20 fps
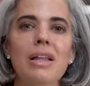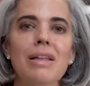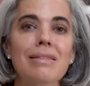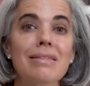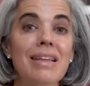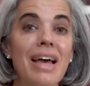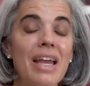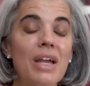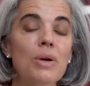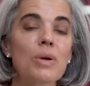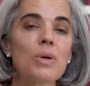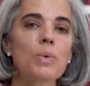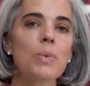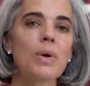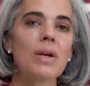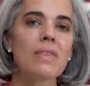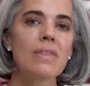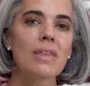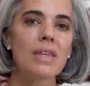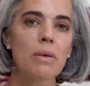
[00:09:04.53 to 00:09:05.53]
layered
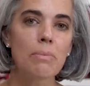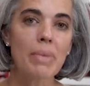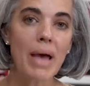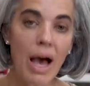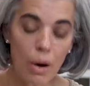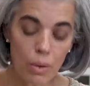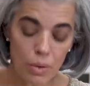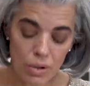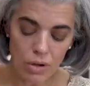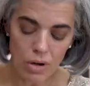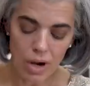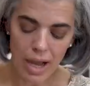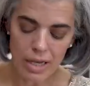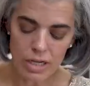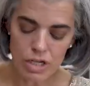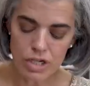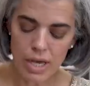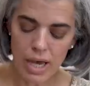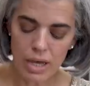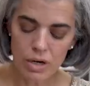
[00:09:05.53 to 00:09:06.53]
with the powder
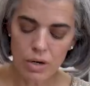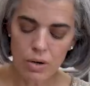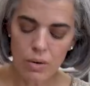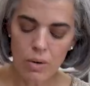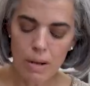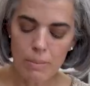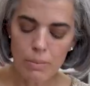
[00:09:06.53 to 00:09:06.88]
eyeshadow,